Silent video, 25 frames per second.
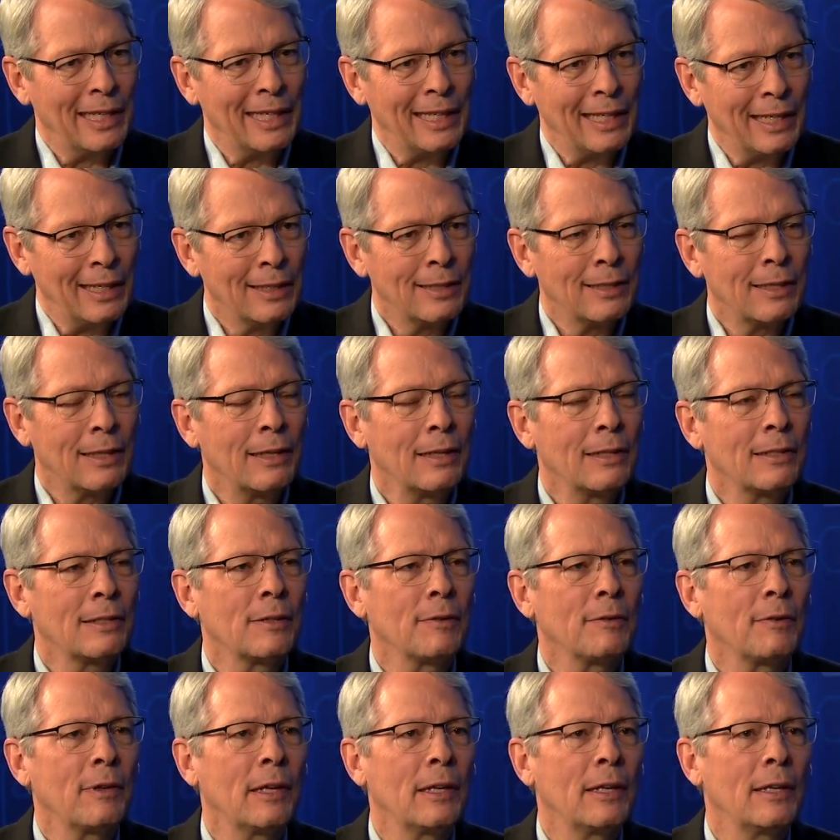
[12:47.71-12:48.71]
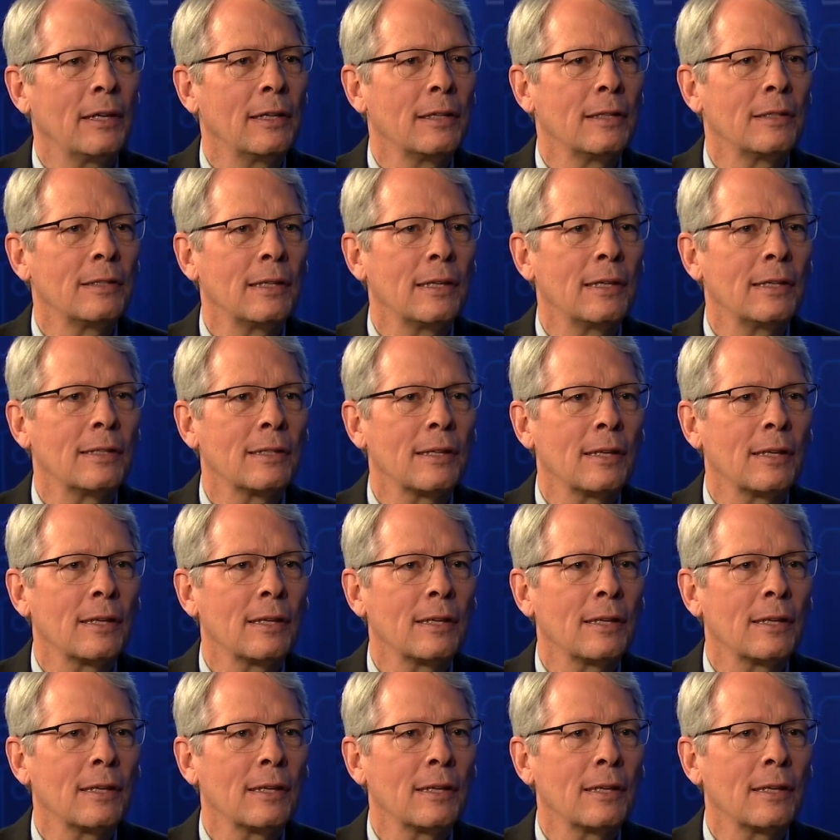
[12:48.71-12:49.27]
incidence of kidney disease,